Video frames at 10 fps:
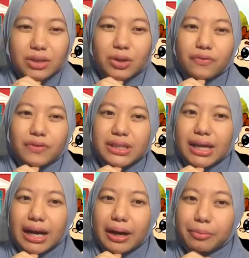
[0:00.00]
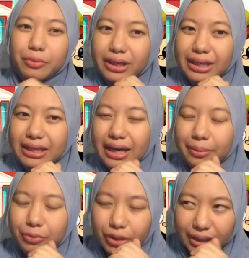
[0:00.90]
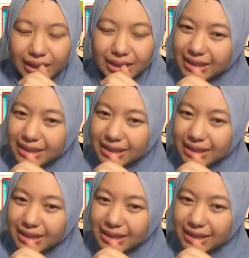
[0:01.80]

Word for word: obviously uh, I'm not I'm not an ENT